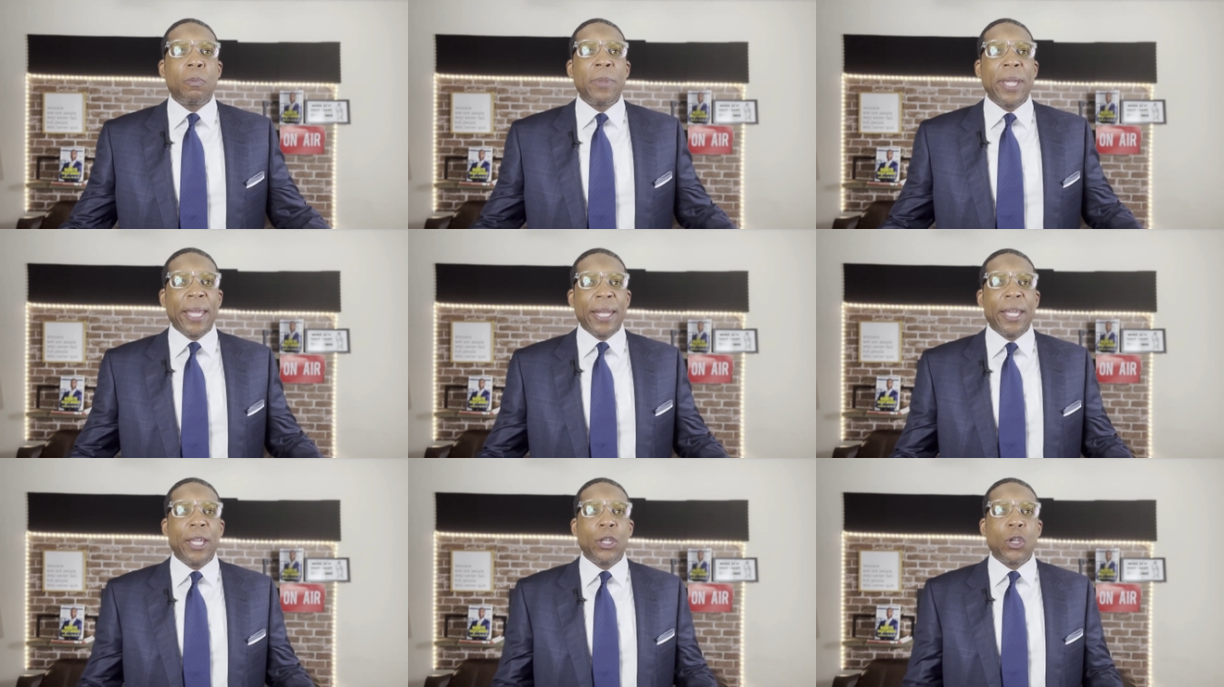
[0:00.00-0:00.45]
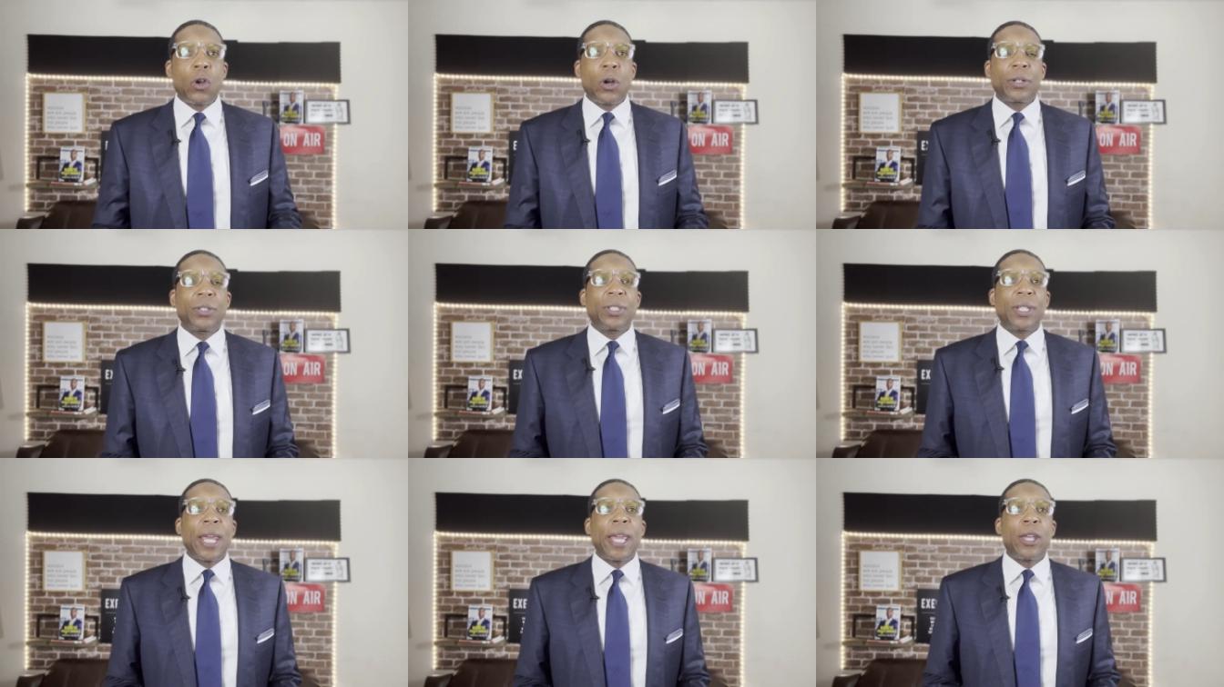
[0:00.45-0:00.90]
meaning your
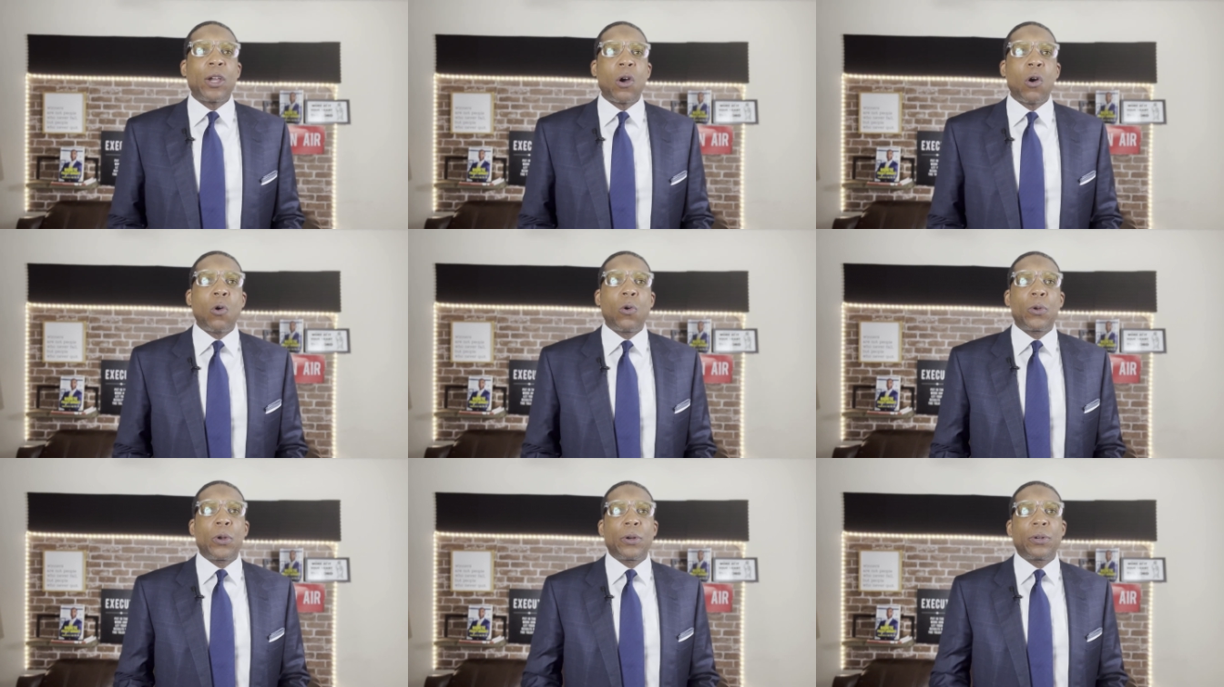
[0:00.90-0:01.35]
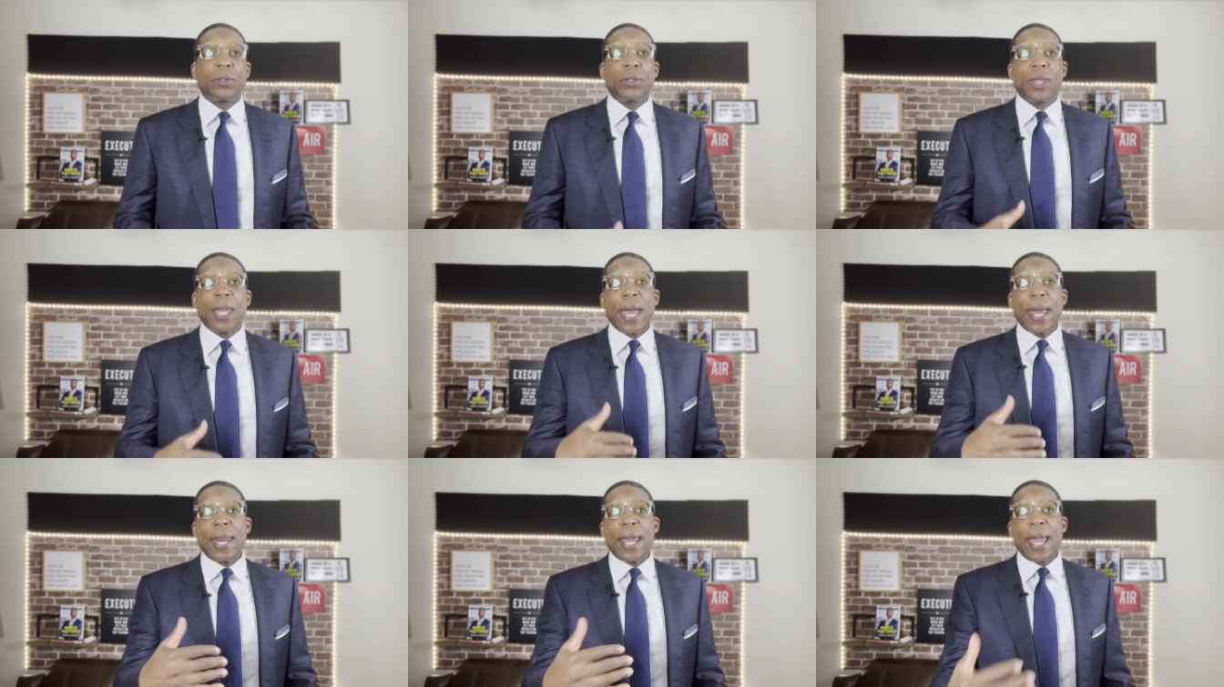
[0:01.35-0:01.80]
stakeholders,
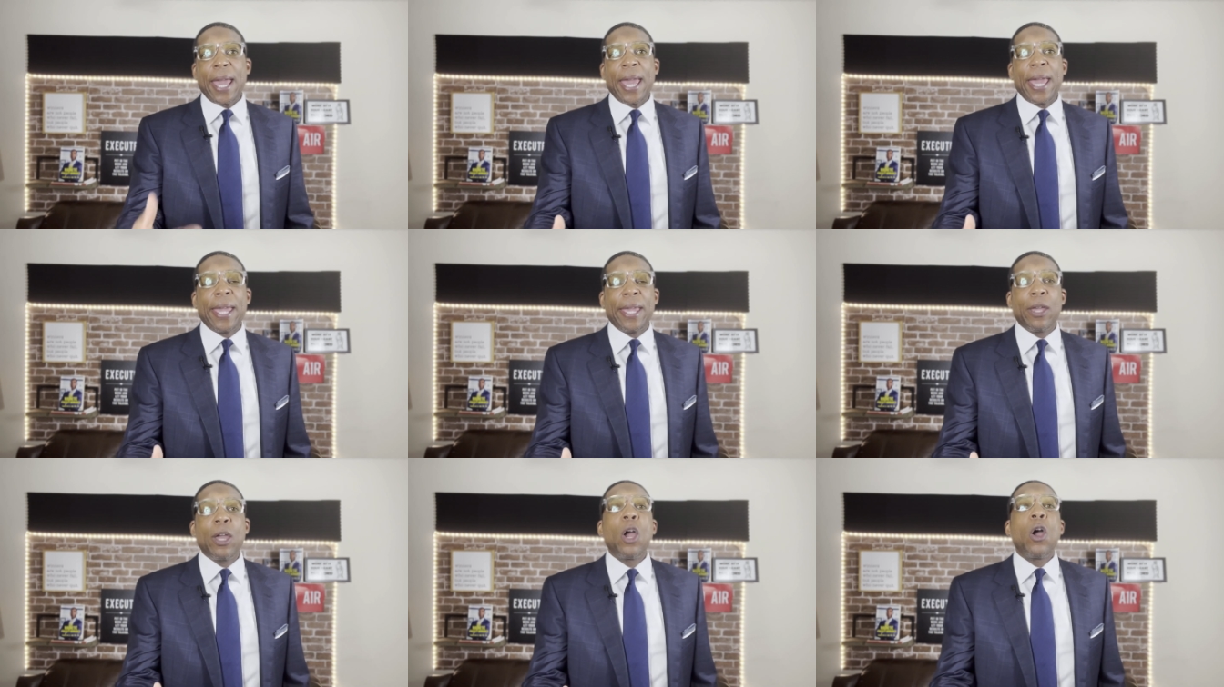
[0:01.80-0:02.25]
that, hey,